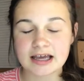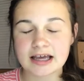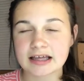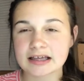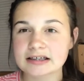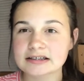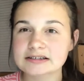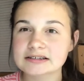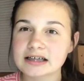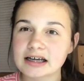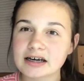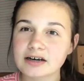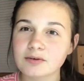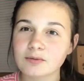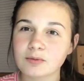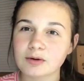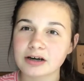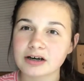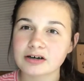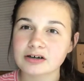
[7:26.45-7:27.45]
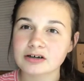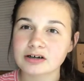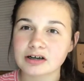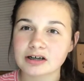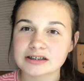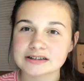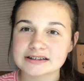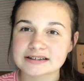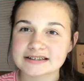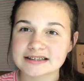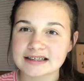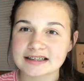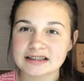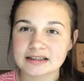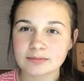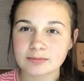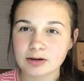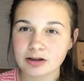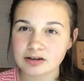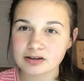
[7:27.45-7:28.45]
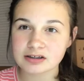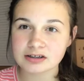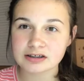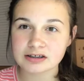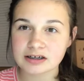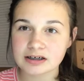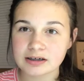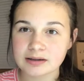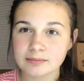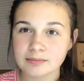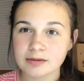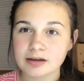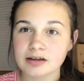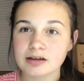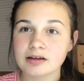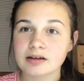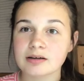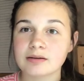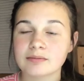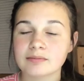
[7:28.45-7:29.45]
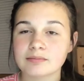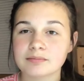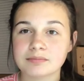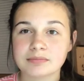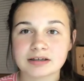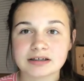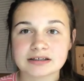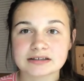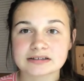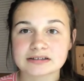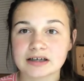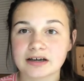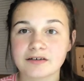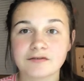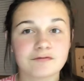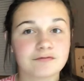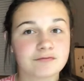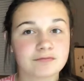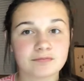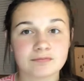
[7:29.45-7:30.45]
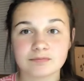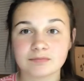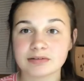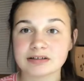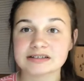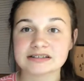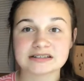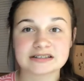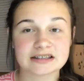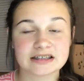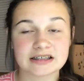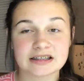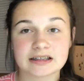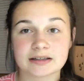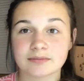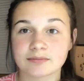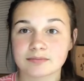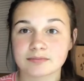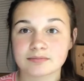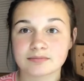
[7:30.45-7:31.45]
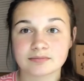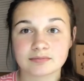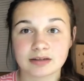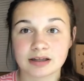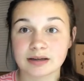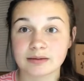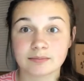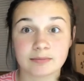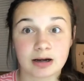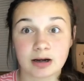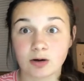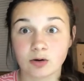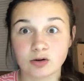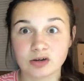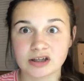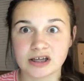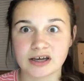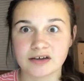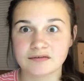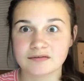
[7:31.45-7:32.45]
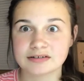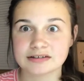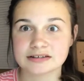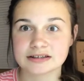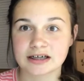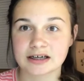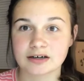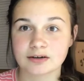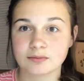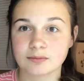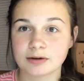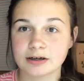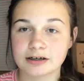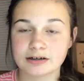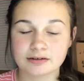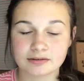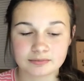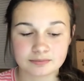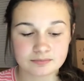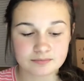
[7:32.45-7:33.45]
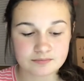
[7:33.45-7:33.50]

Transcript: and it's kind of weird not seeing them all the time because I've been seeing them like my whole life. It's kind of weird.